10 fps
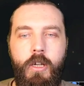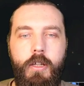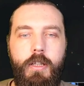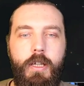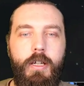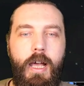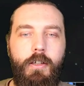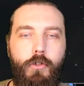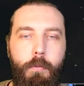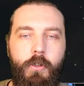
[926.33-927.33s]
The
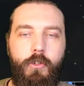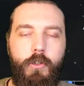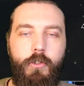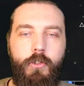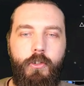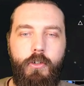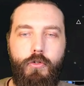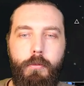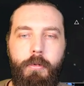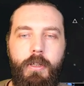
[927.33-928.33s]
enhancements
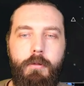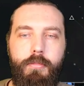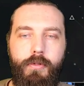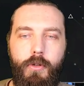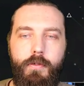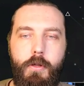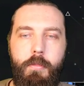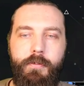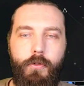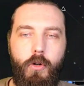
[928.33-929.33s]
considerably improve the
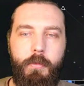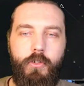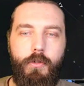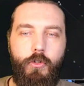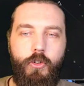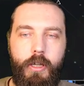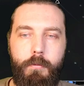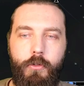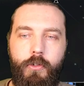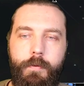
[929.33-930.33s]
performance of
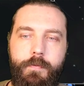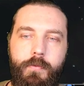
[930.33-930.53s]
ships.